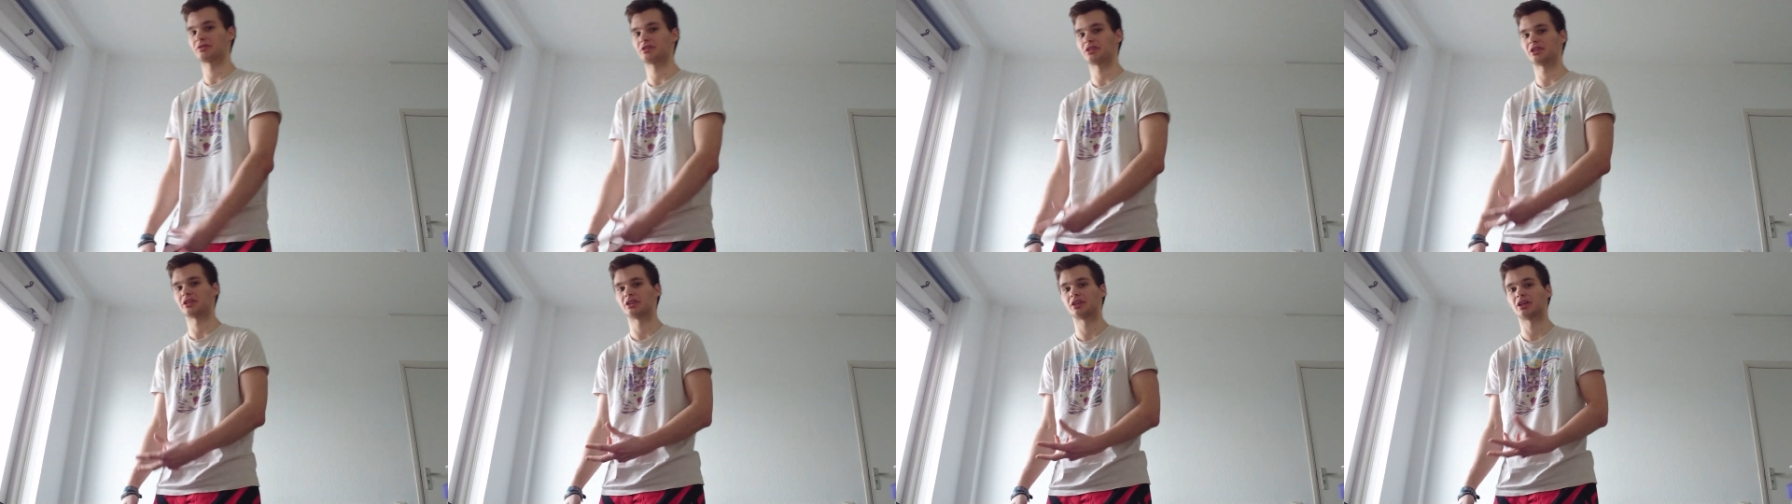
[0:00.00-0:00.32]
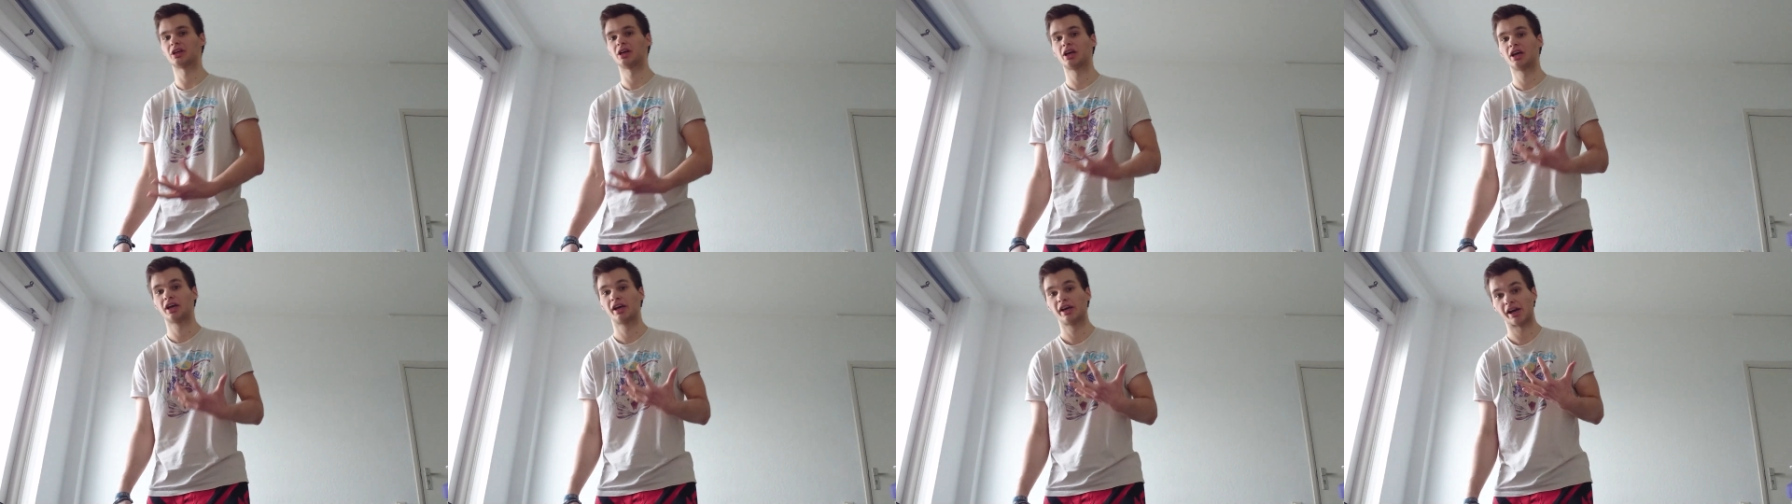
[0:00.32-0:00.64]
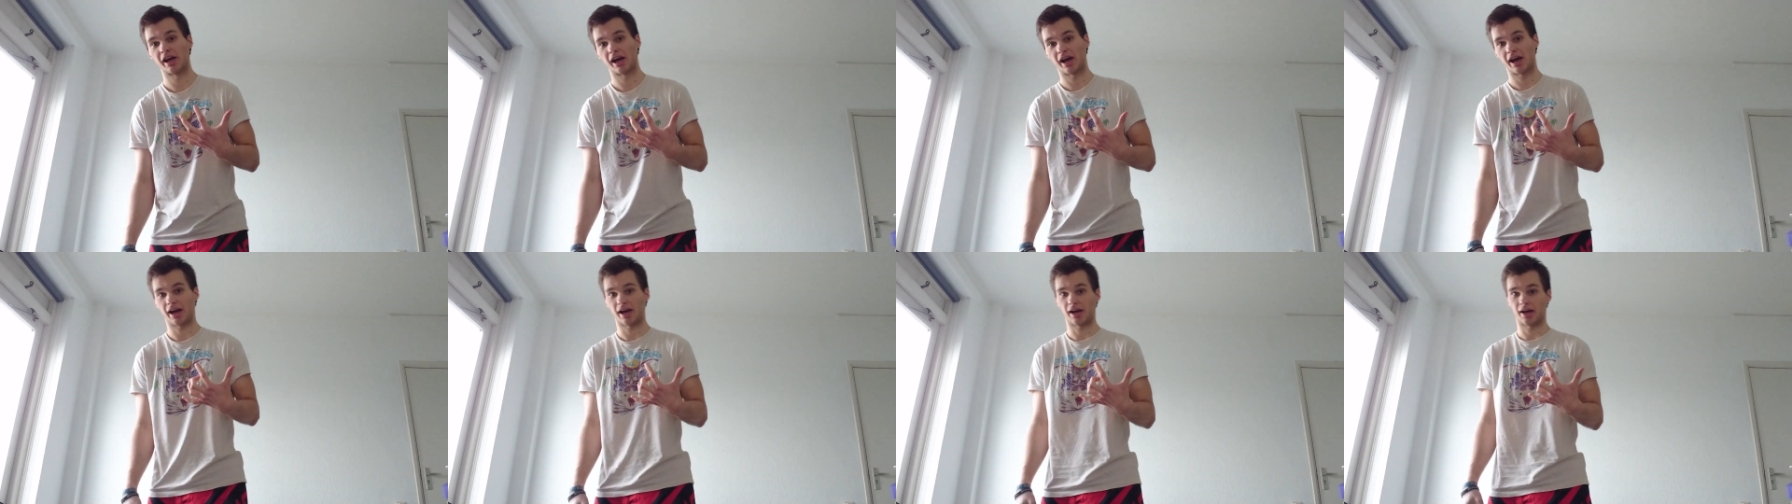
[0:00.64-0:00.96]
routine.
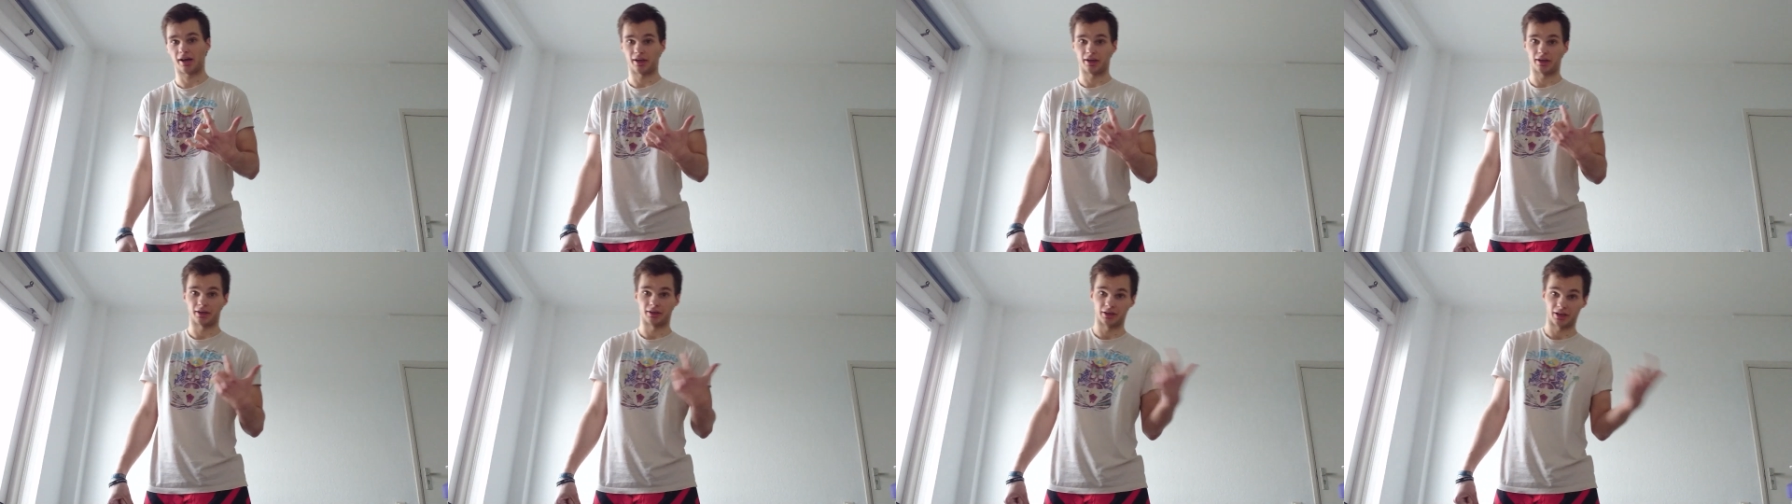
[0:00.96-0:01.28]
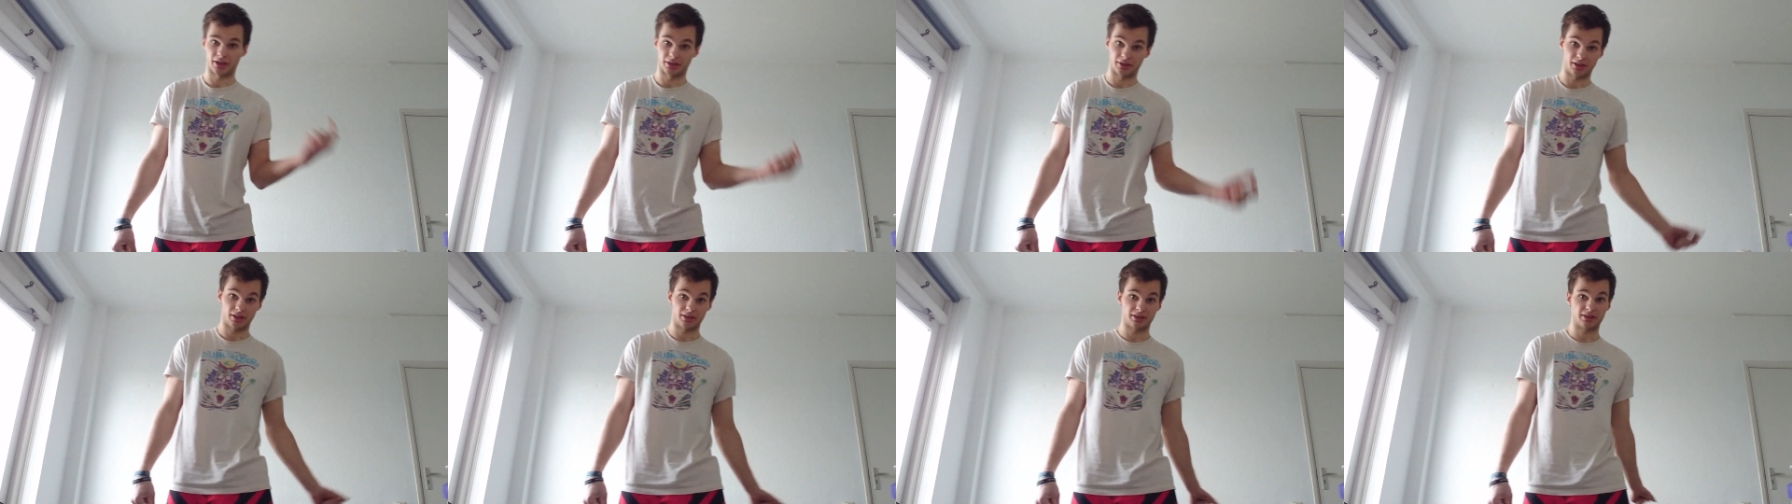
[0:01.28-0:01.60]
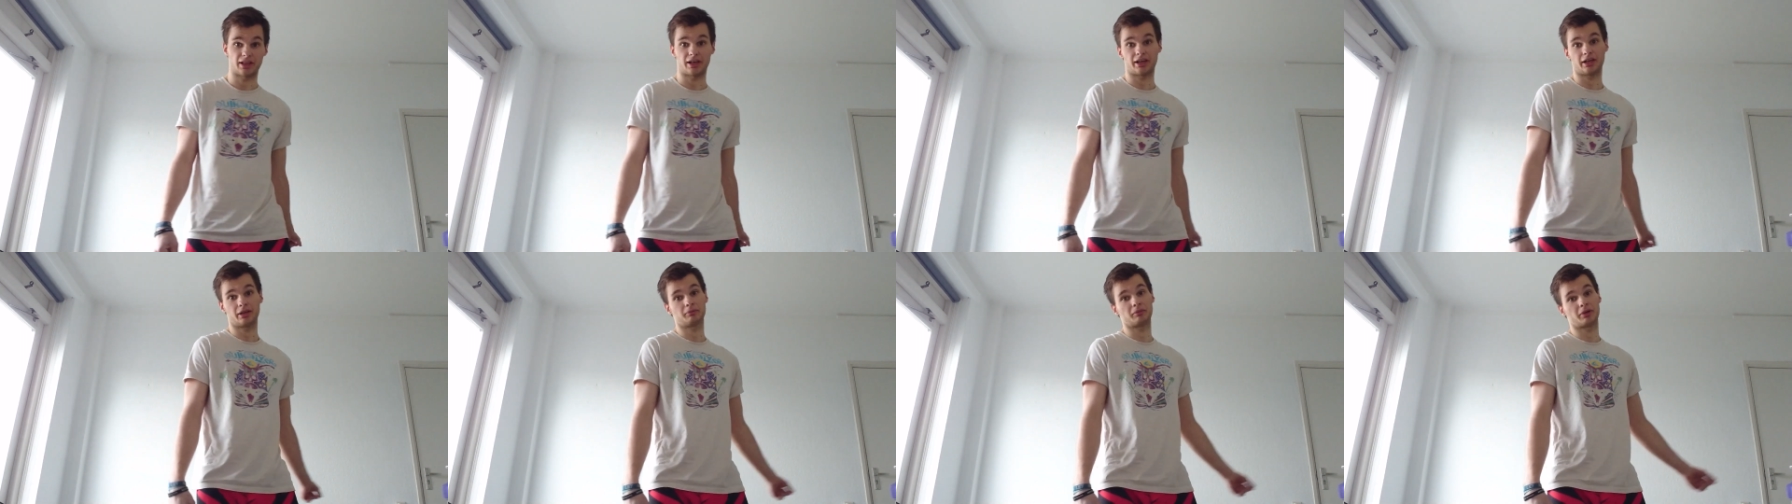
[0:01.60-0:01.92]
At that
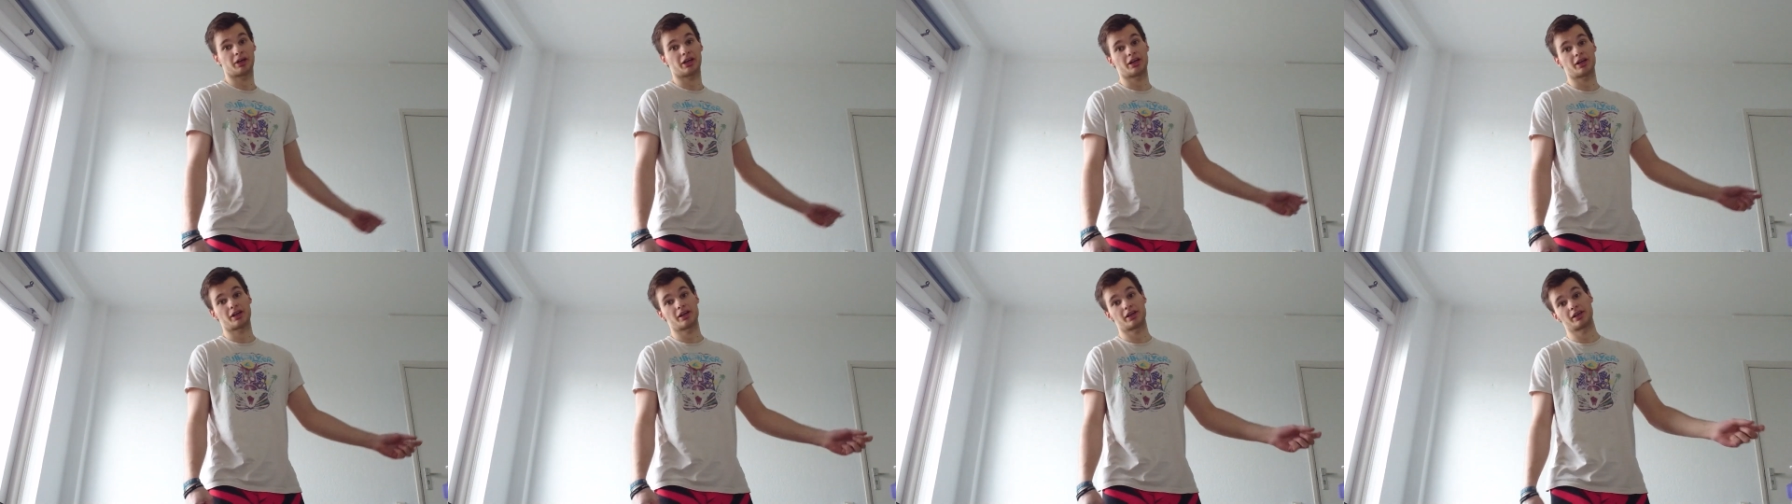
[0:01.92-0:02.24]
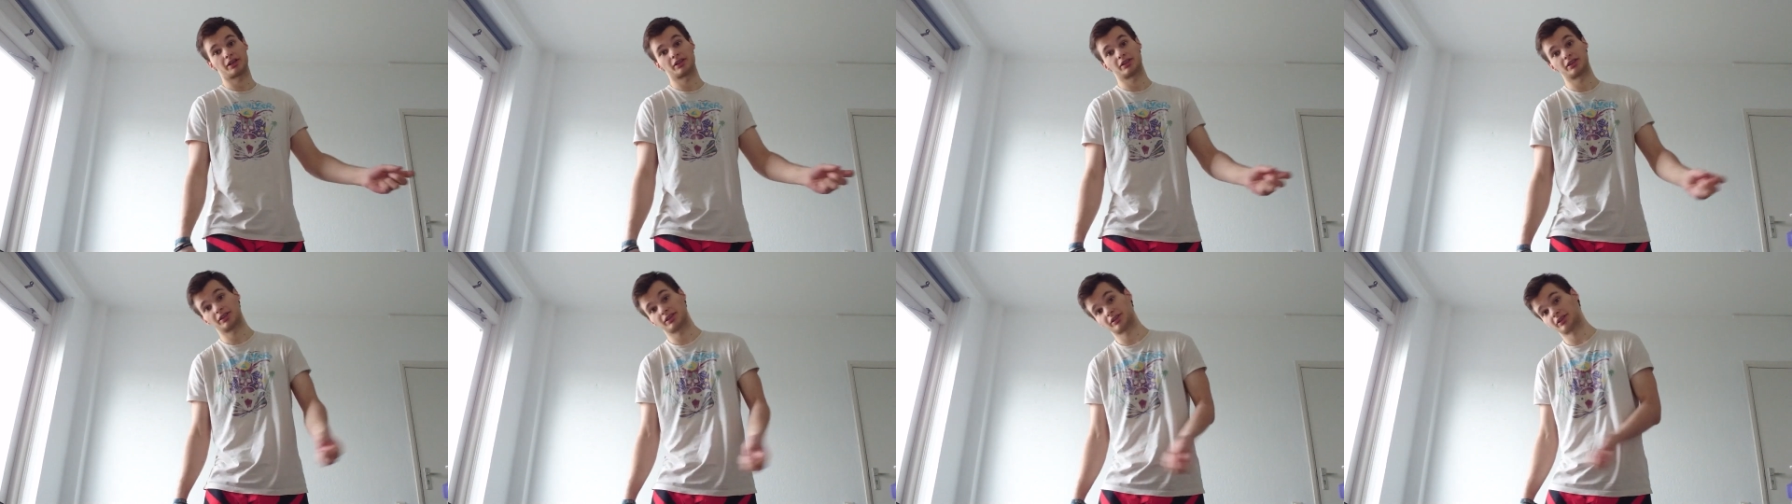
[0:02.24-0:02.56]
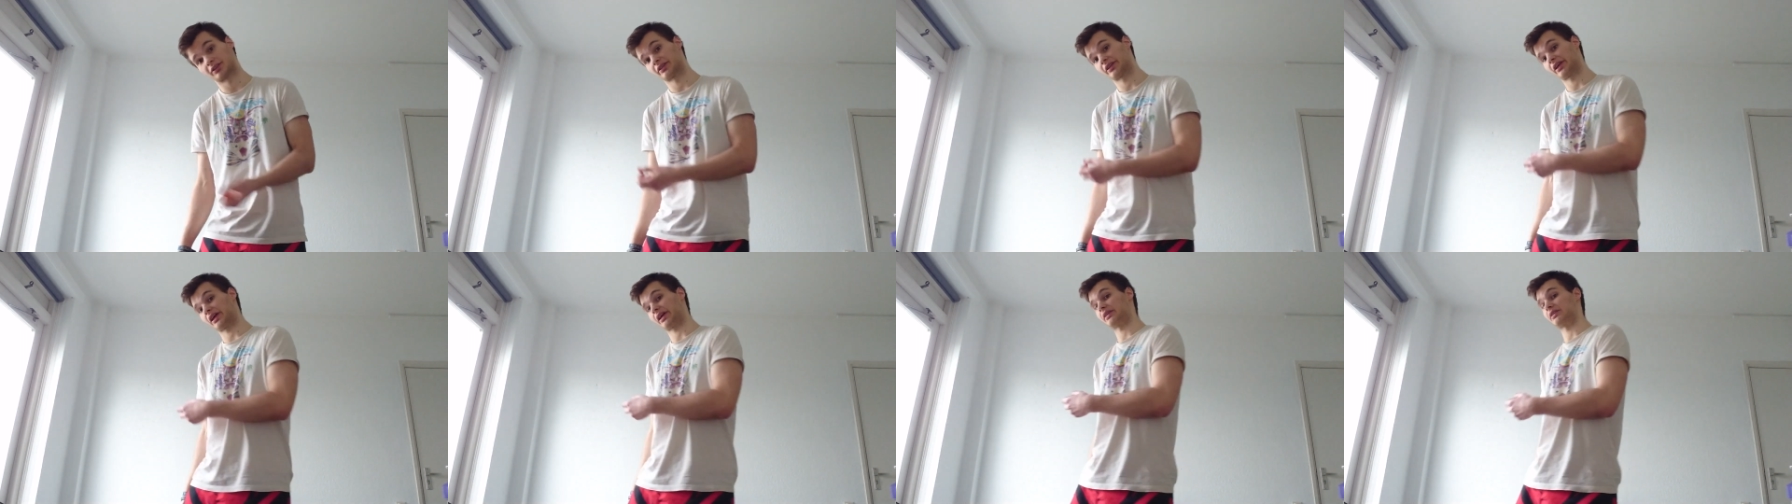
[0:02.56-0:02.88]
time I
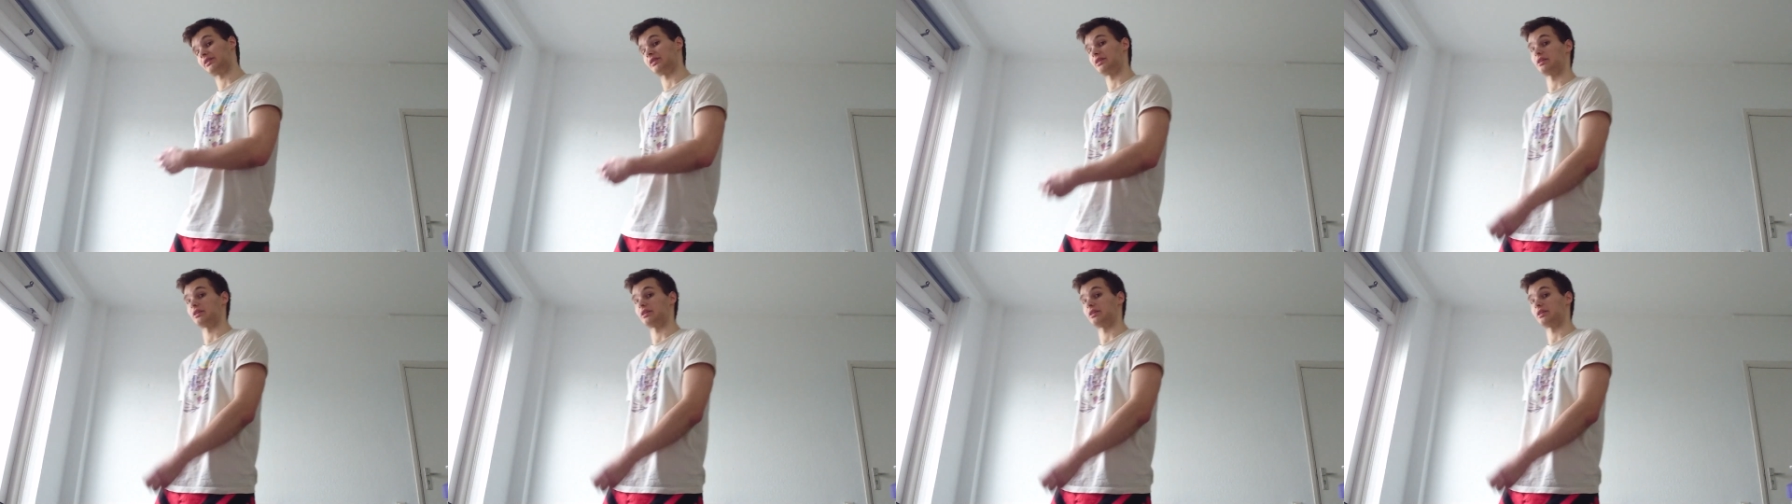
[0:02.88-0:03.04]
didn't add